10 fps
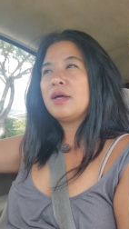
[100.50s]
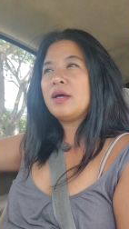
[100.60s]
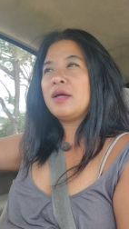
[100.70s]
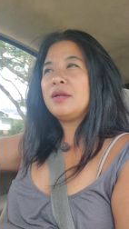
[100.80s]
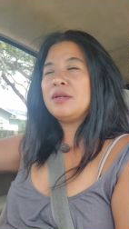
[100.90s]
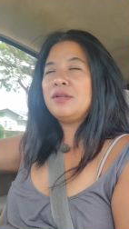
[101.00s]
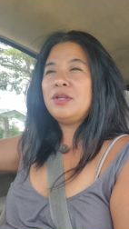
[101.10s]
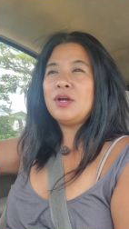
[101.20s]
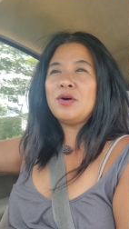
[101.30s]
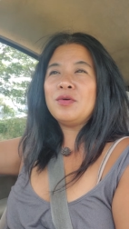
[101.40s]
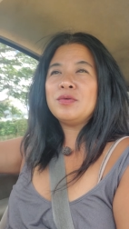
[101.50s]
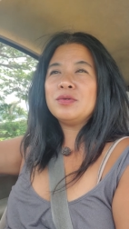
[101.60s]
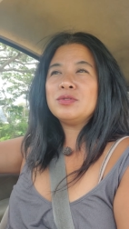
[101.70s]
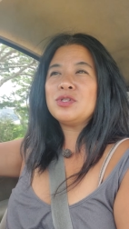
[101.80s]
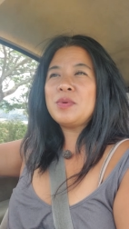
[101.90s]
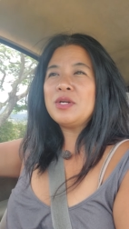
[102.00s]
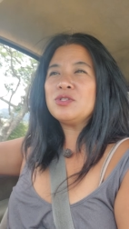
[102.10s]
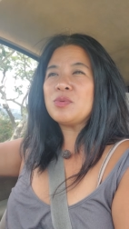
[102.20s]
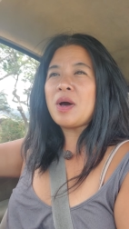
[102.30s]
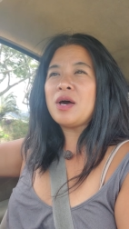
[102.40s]
and, you know, tomato,
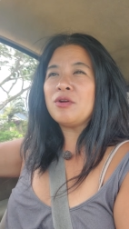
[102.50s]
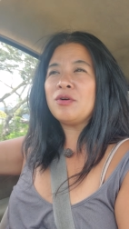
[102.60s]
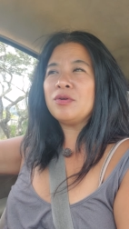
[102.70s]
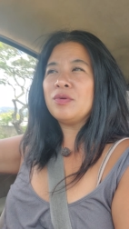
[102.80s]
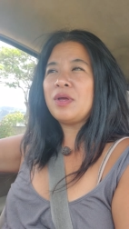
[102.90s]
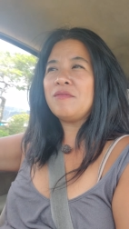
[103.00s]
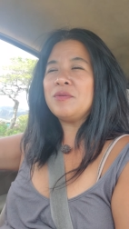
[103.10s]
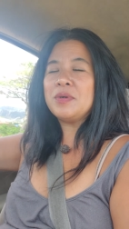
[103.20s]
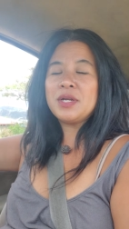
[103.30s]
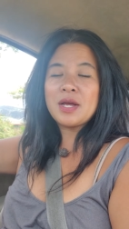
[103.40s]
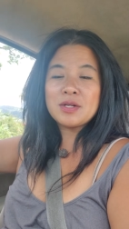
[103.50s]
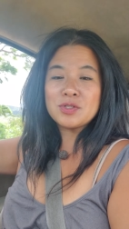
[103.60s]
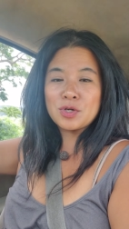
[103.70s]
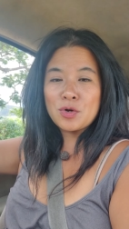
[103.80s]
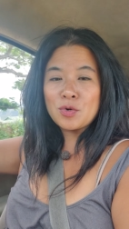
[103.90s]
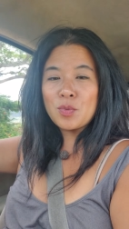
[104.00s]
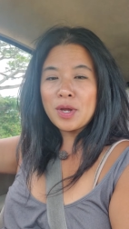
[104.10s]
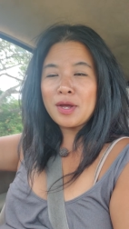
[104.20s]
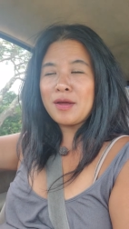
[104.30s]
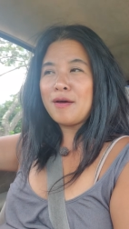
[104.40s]
tomato, everybody has their own
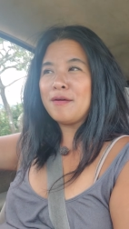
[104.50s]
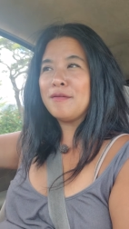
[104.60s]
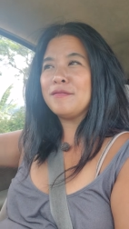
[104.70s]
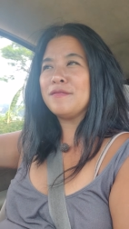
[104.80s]
way of